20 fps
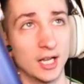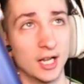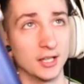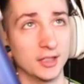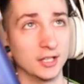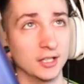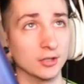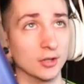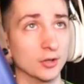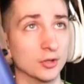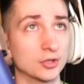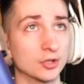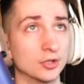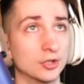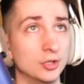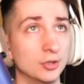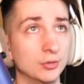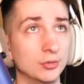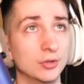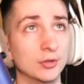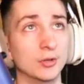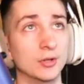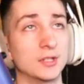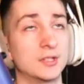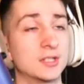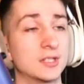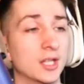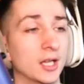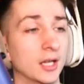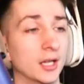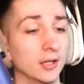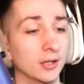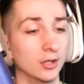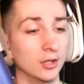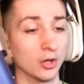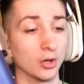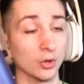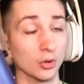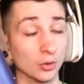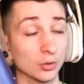I think those are 2 units that
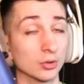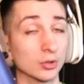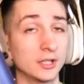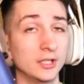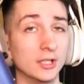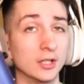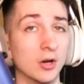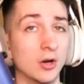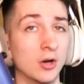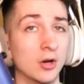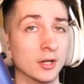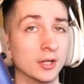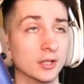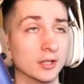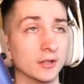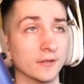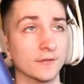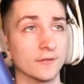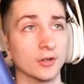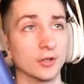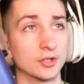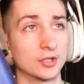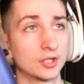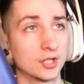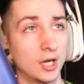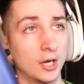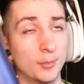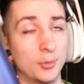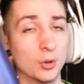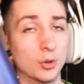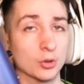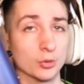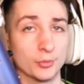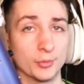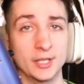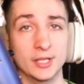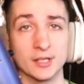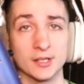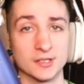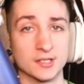early on in the first couple
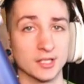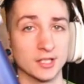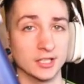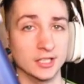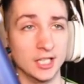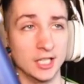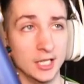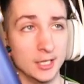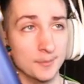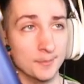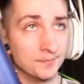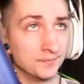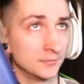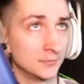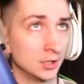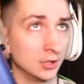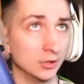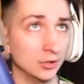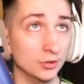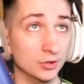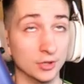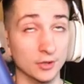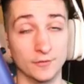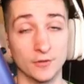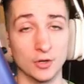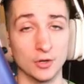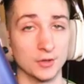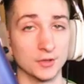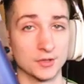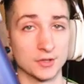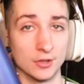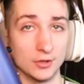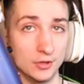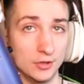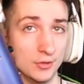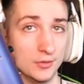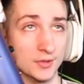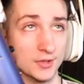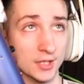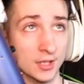arenas of the game you should focus on
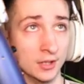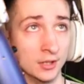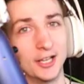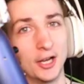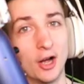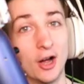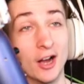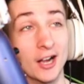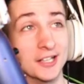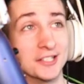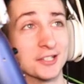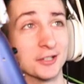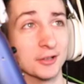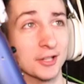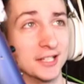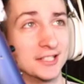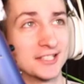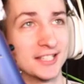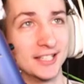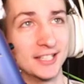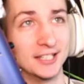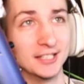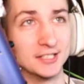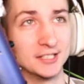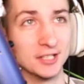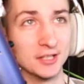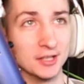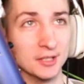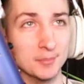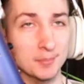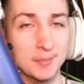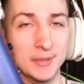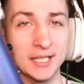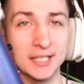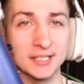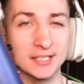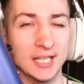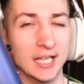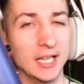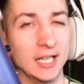using. Alright, so let's get into the
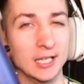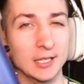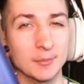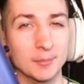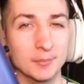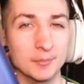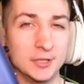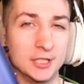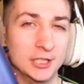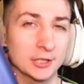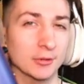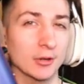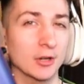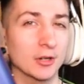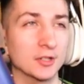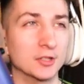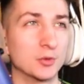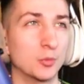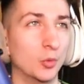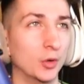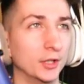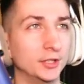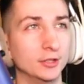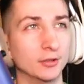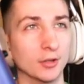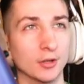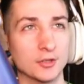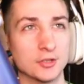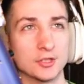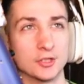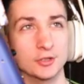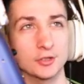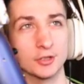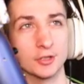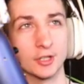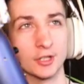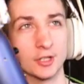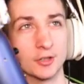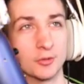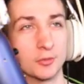mid-game heroes. What heroes are you
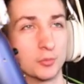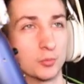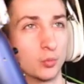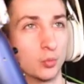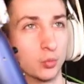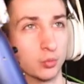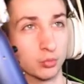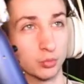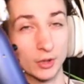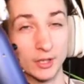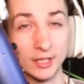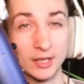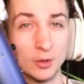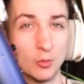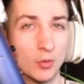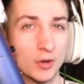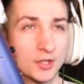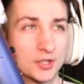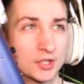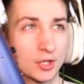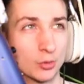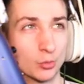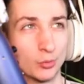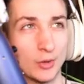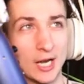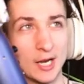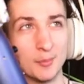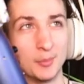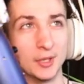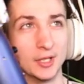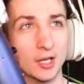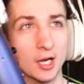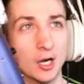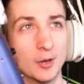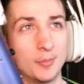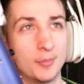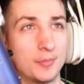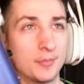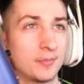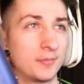going to really want to start ramping
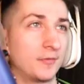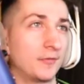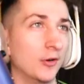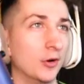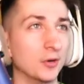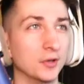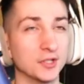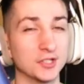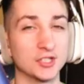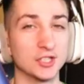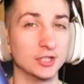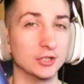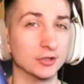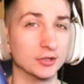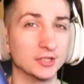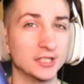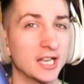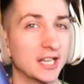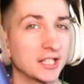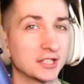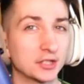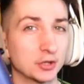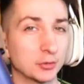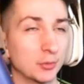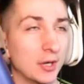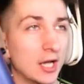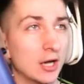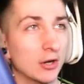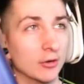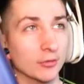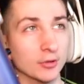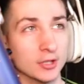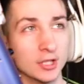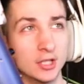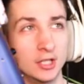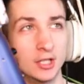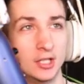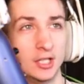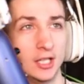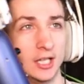up, focusing your decks around,
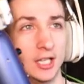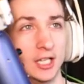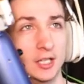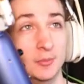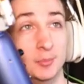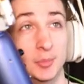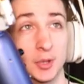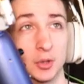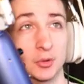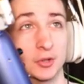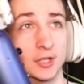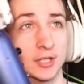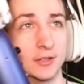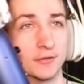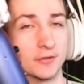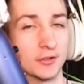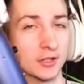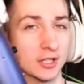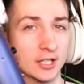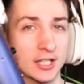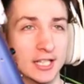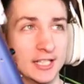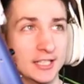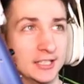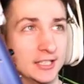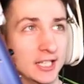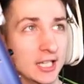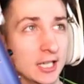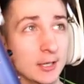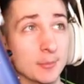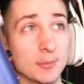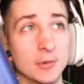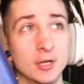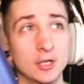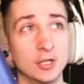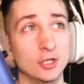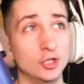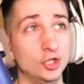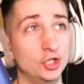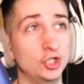and building for the late game?
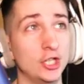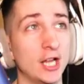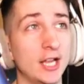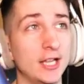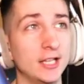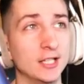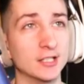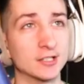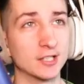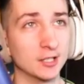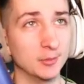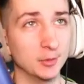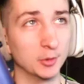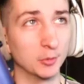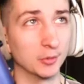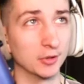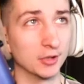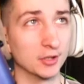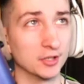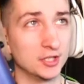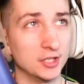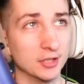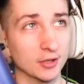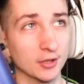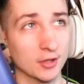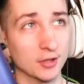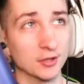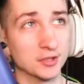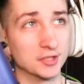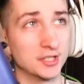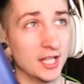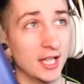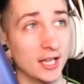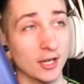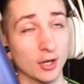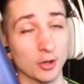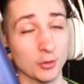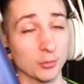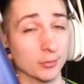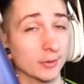Jay is going to be one of those heroes that
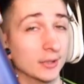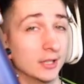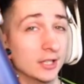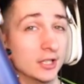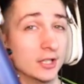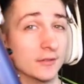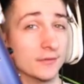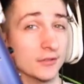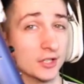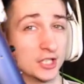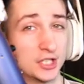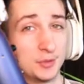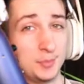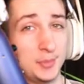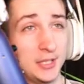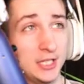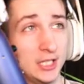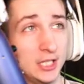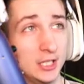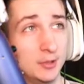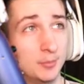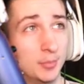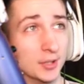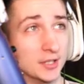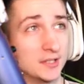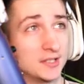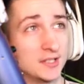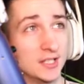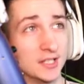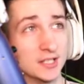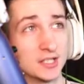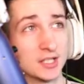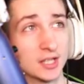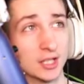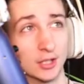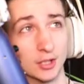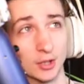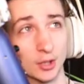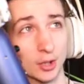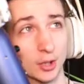are really good for speed, but since the
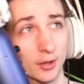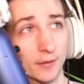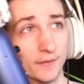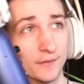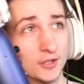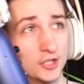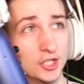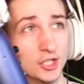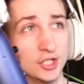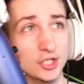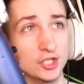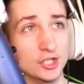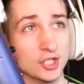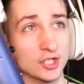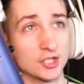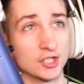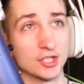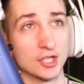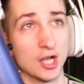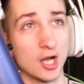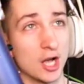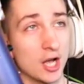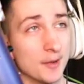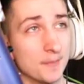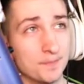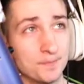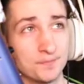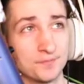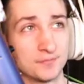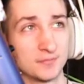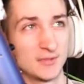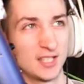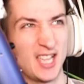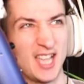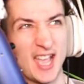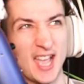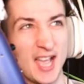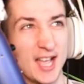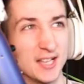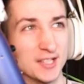nerf, she's just not
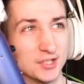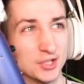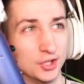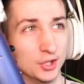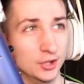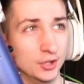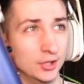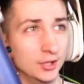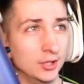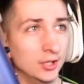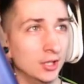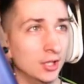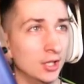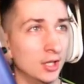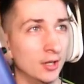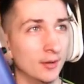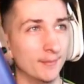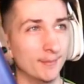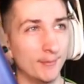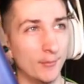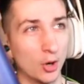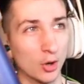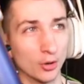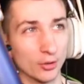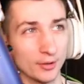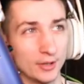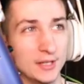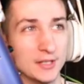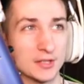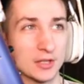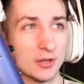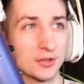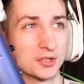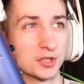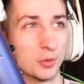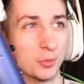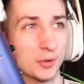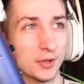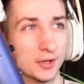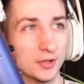as good. Mari's also
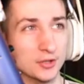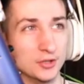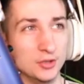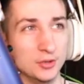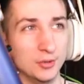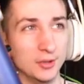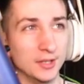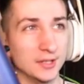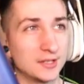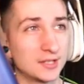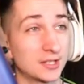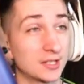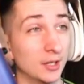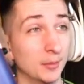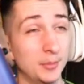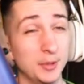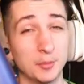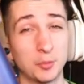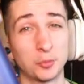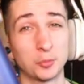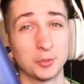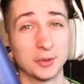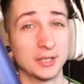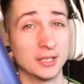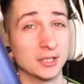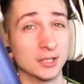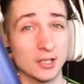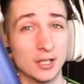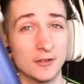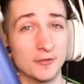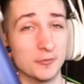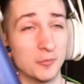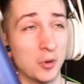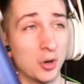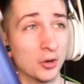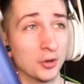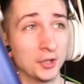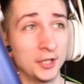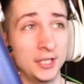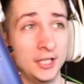one of those units. Some people really love
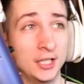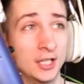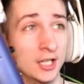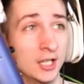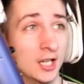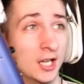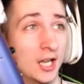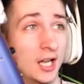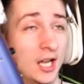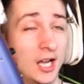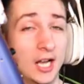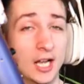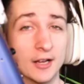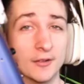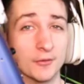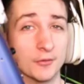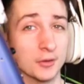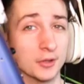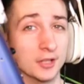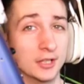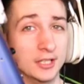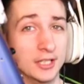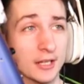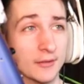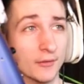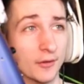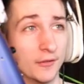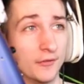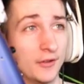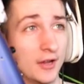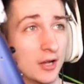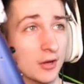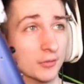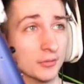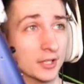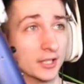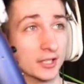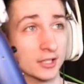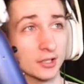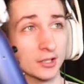Mari. I've really never found
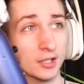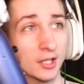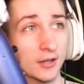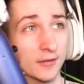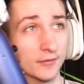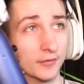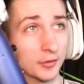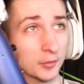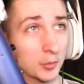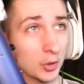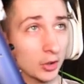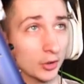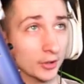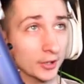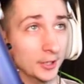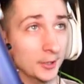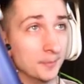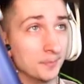like a love for Mari.